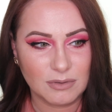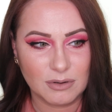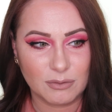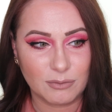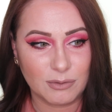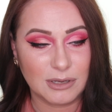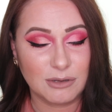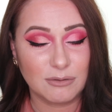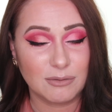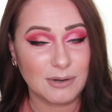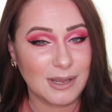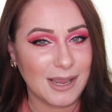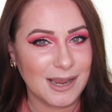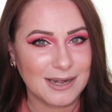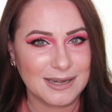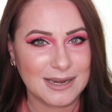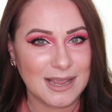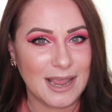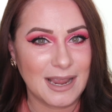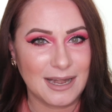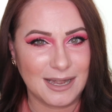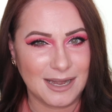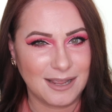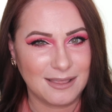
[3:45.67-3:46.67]
recreate
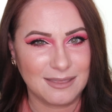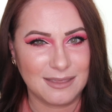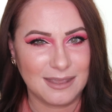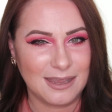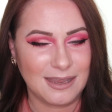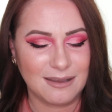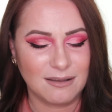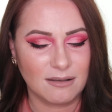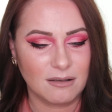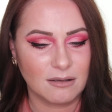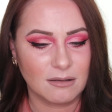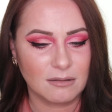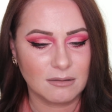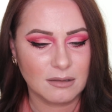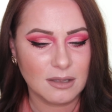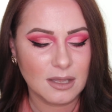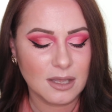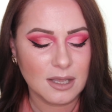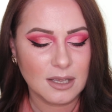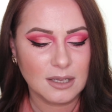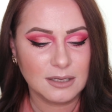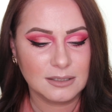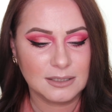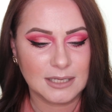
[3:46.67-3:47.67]
anything
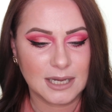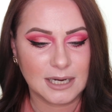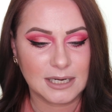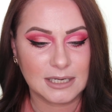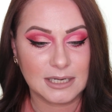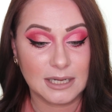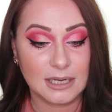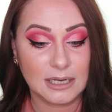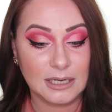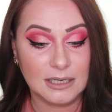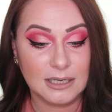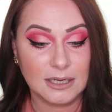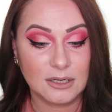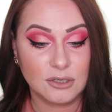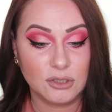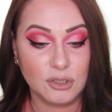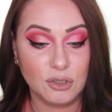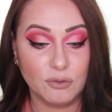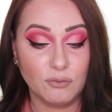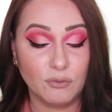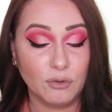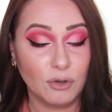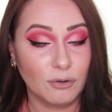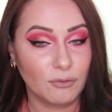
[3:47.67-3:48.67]
technically that
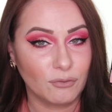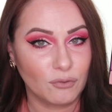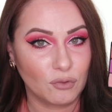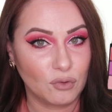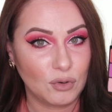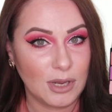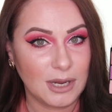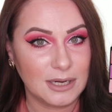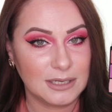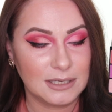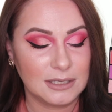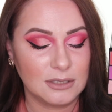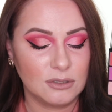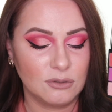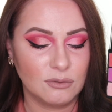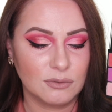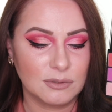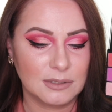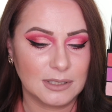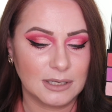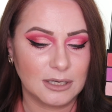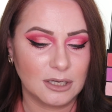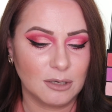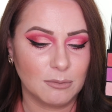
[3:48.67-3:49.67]
you would have created
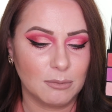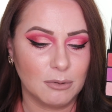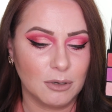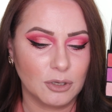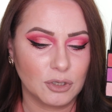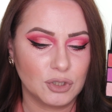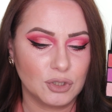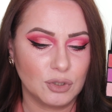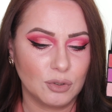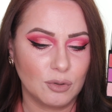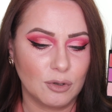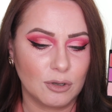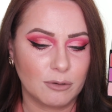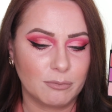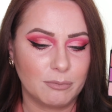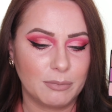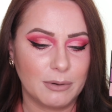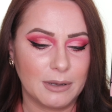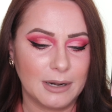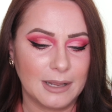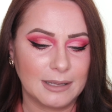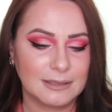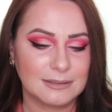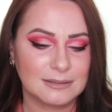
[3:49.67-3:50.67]
using the Blood Sugar
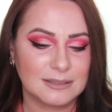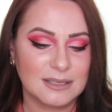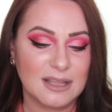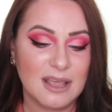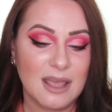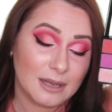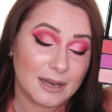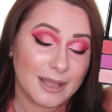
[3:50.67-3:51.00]
palette.